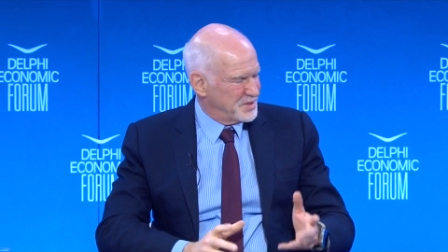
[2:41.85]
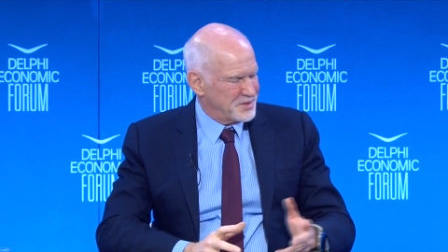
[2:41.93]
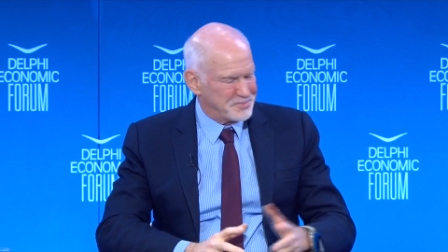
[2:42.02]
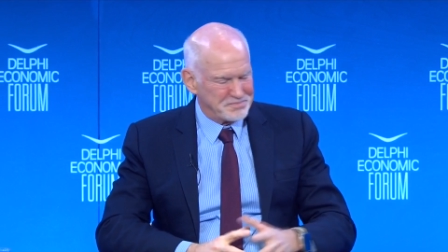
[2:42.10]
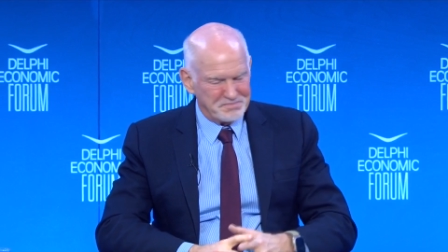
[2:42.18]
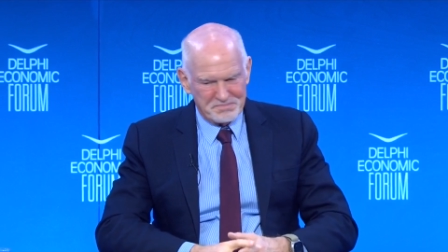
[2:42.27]

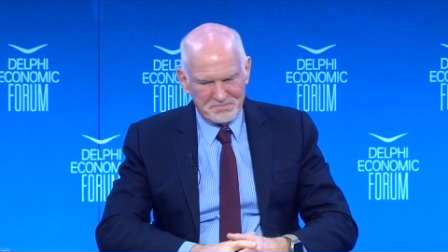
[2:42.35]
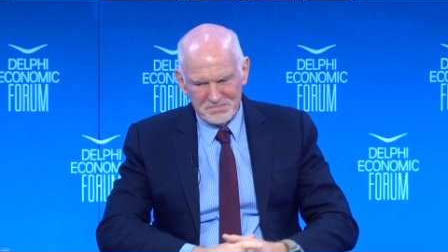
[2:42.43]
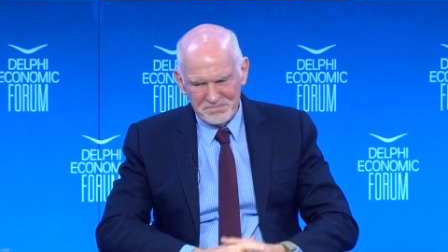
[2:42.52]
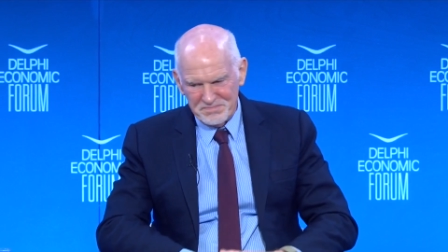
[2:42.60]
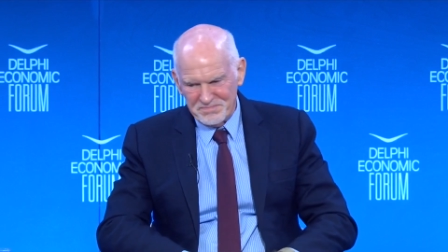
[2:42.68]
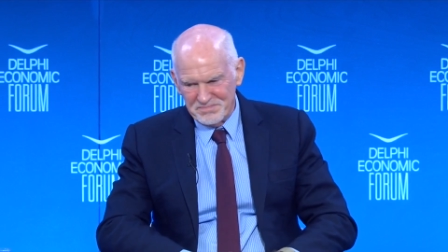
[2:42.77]
Well, you
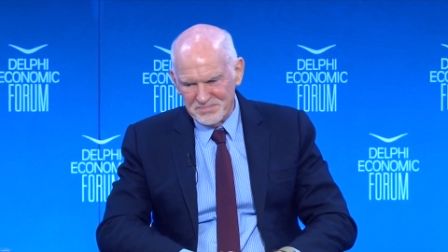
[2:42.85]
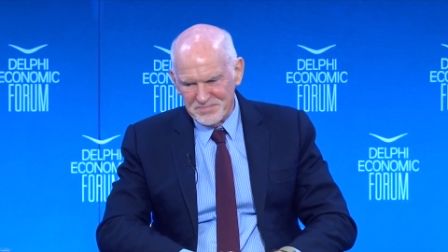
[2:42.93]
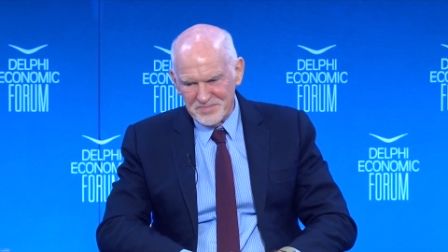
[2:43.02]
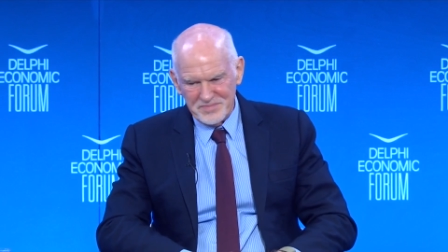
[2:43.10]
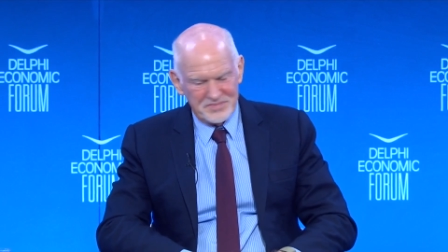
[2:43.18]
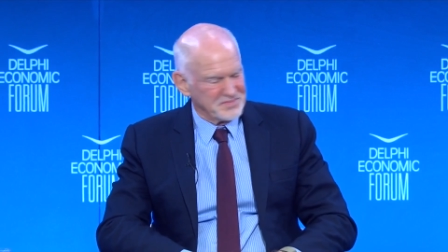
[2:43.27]
mentioned
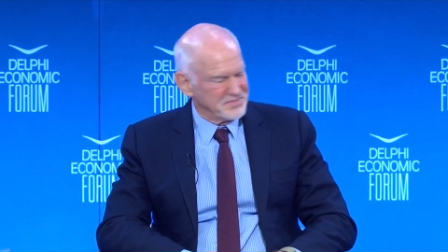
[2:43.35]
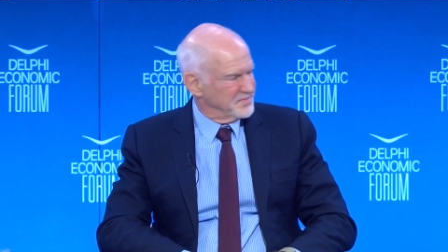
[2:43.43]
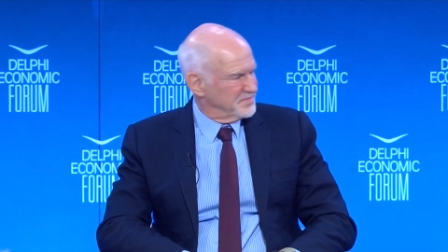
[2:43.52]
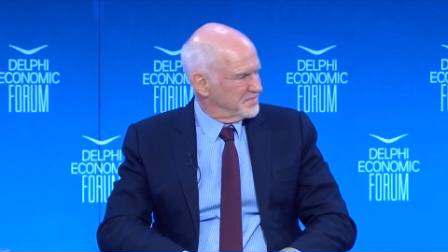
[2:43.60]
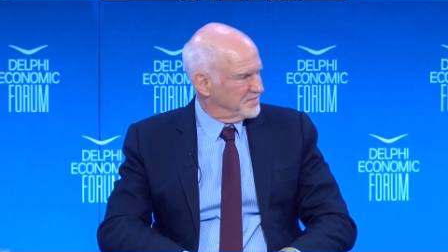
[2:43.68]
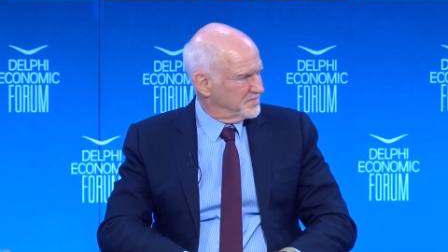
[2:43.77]
yourself
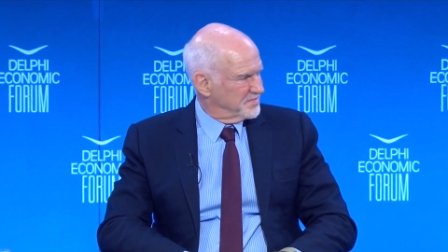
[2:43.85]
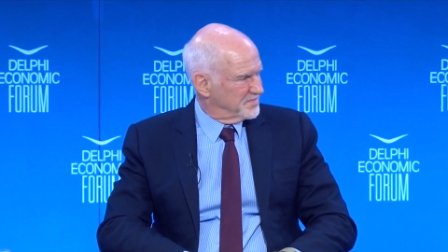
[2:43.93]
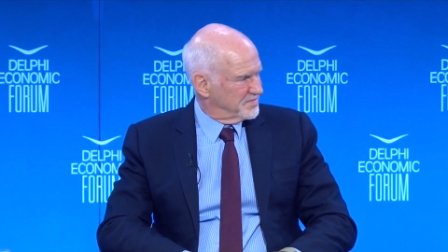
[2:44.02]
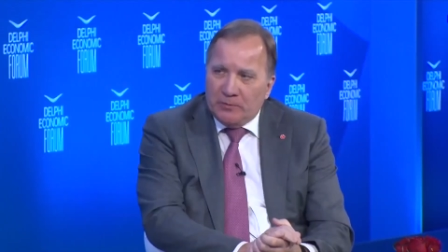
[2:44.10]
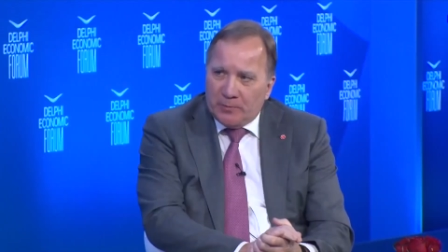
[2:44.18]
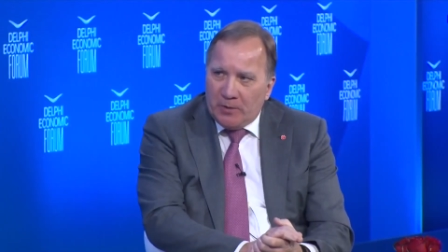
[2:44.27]

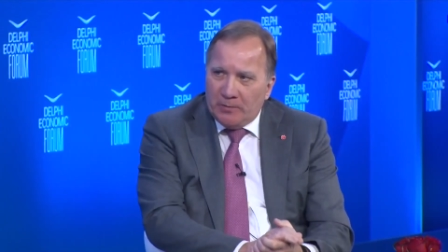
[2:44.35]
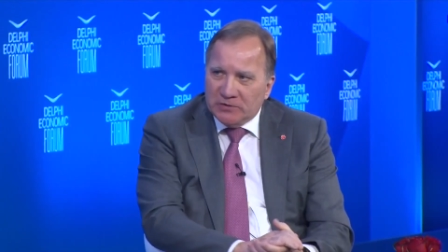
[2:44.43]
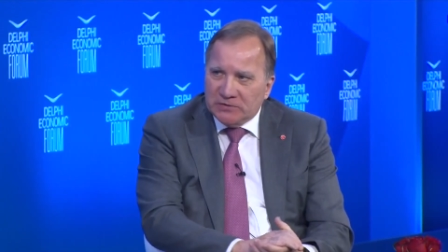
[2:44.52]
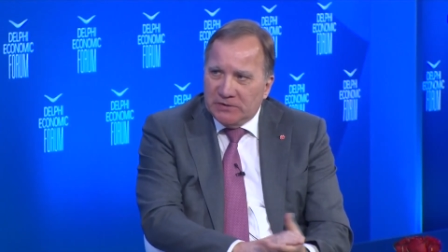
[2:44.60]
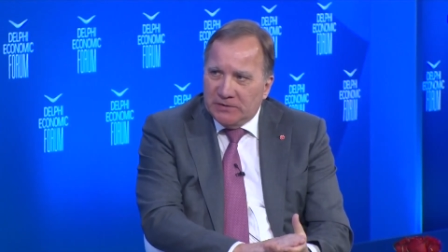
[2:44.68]
all the problems,